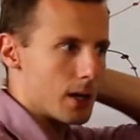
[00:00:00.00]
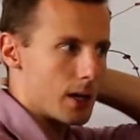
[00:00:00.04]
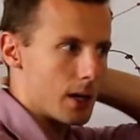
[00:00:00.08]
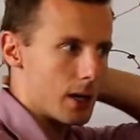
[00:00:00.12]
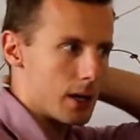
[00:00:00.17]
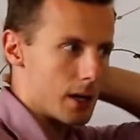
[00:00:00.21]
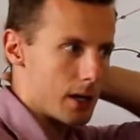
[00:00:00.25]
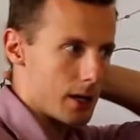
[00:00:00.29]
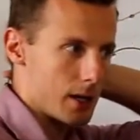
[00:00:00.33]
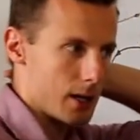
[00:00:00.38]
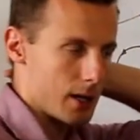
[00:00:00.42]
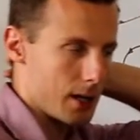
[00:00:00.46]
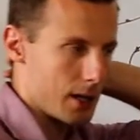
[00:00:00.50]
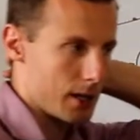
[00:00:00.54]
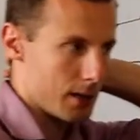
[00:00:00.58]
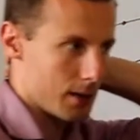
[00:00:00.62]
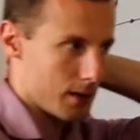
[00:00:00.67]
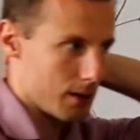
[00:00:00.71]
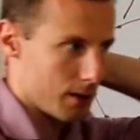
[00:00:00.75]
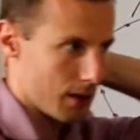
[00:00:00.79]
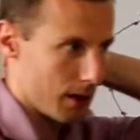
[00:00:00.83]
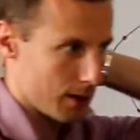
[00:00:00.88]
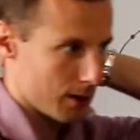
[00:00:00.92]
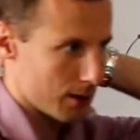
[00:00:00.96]

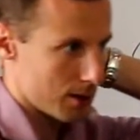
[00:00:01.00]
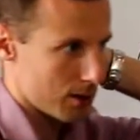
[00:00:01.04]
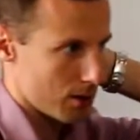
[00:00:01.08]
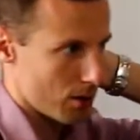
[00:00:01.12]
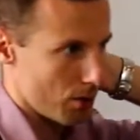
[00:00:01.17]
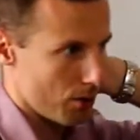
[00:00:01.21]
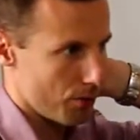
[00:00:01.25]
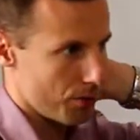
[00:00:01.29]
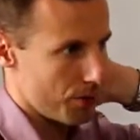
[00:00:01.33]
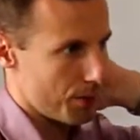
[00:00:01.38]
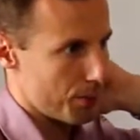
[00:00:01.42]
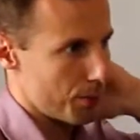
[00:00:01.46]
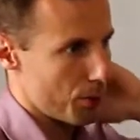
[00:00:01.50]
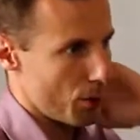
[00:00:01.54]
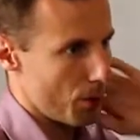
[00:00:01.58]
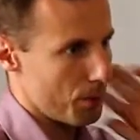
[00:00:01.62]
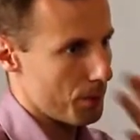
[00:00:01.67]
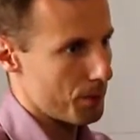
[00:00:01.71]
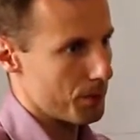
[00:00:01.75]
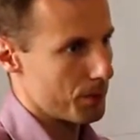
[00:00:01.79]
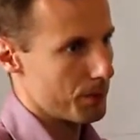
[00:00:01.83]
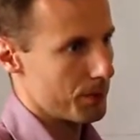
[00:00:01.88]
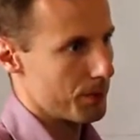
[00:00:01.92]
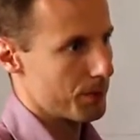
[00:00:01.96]
and solve the
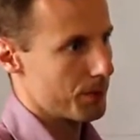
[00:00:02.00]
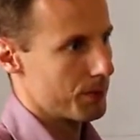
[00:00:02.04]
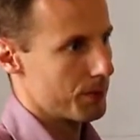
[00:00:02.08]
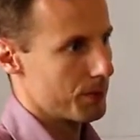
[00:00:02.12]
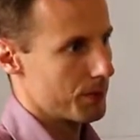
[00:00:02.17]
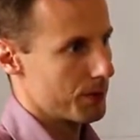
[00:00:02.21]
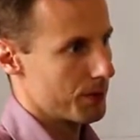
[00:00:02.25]
problem